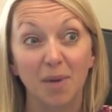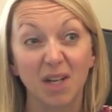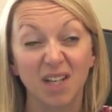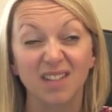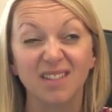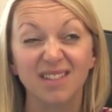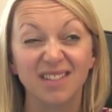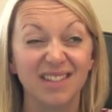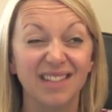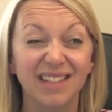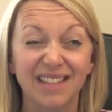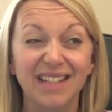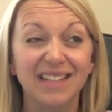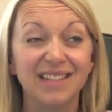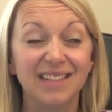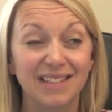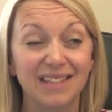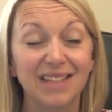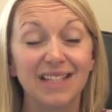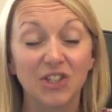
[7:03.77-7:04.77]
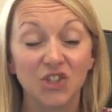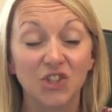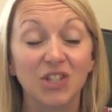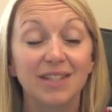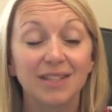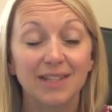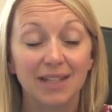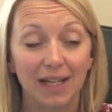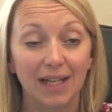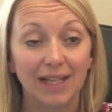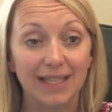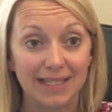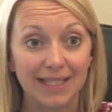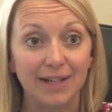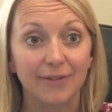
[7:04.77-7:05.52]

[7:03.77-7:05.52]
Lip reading: because it's logistically